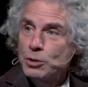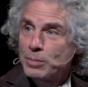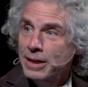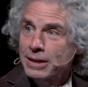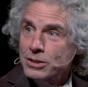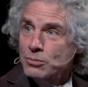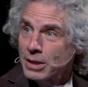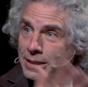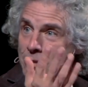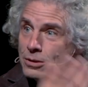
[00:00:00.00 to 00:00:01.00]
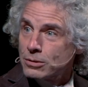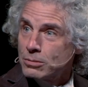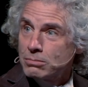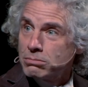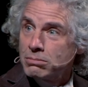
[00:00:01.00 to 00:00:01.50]
human has a right
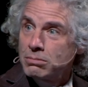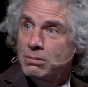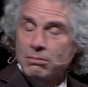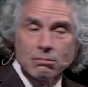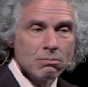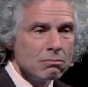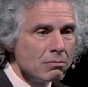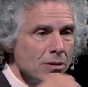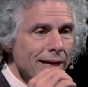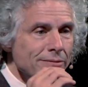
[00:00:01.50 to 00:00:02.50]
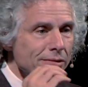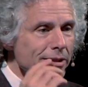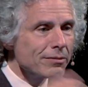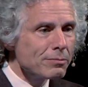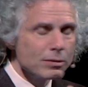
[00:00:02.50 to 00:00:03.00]
to life
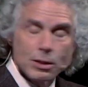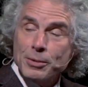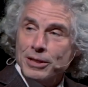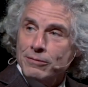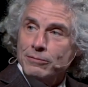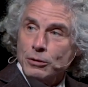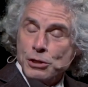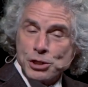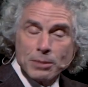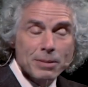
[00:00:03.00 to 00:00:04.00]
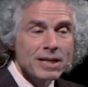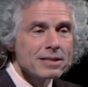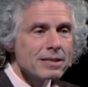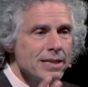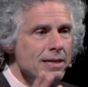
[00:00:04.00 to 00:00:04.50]
and liberty and flourishing,
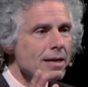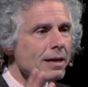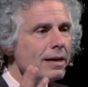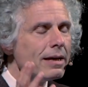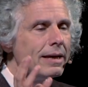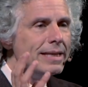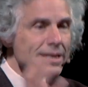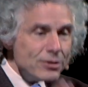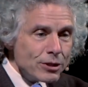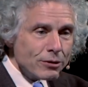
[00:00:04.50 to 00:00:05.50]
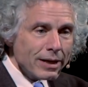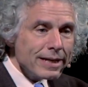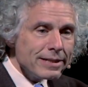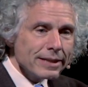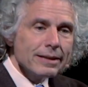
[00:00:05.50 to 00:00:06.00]
because the easier
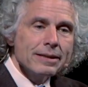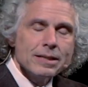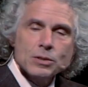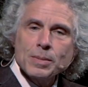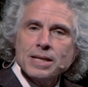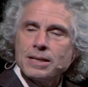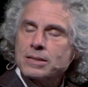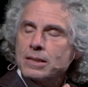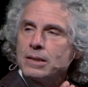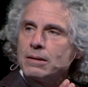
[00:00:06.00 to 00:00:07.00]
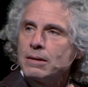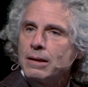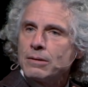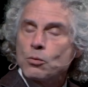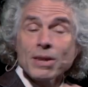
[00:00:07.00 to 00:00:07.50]
idea is the
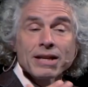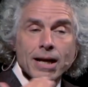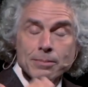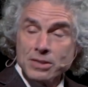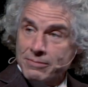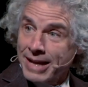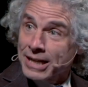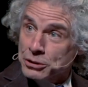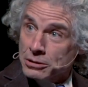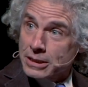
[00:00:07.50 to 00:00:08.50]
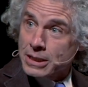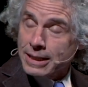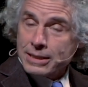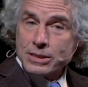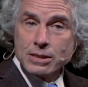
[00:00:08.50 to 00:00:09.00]
one that comes naturally to
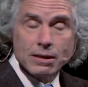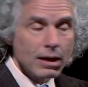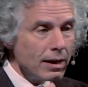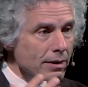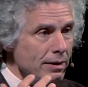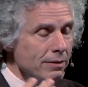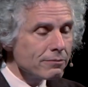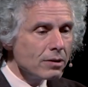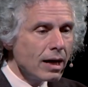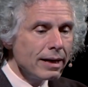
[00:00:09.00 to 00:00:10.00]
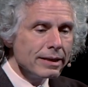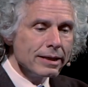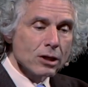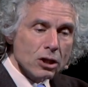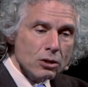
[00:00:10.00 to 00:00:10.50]
us, mm-hmm.
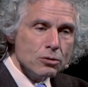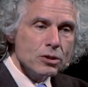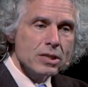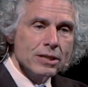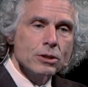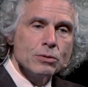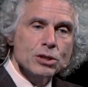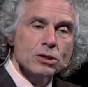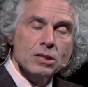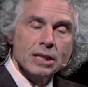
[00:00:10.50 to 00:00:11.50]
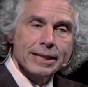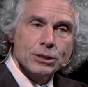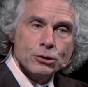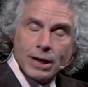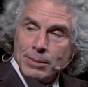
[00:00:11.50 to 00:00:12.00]
Includes intuitions
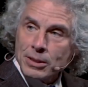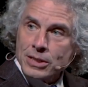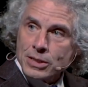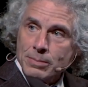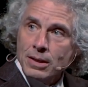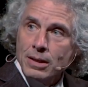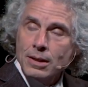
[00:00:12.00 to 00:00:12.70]
like tribalism,